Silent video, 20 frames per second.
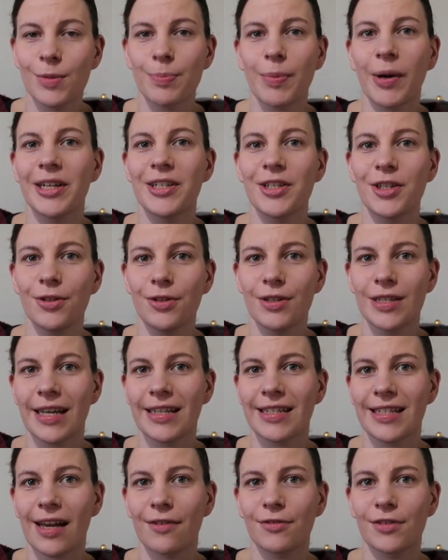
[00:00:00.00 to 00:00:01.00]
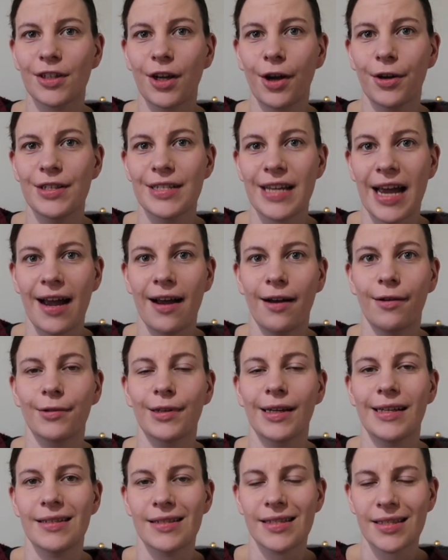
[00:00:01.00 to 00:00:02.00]
but I do tend to have to go down
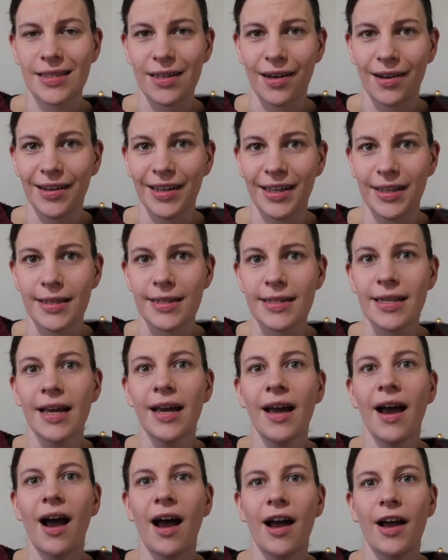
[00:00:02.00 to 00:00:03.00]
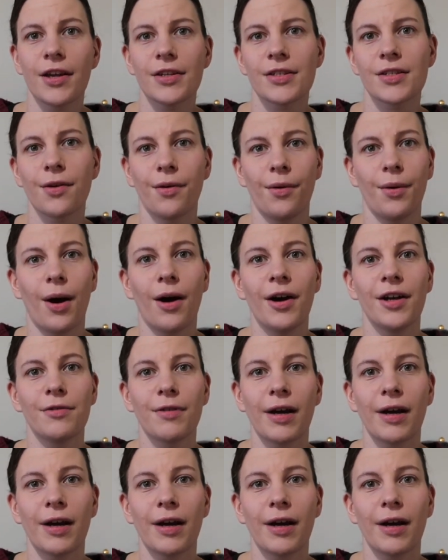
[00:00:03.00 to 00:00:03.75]
in size, so I'd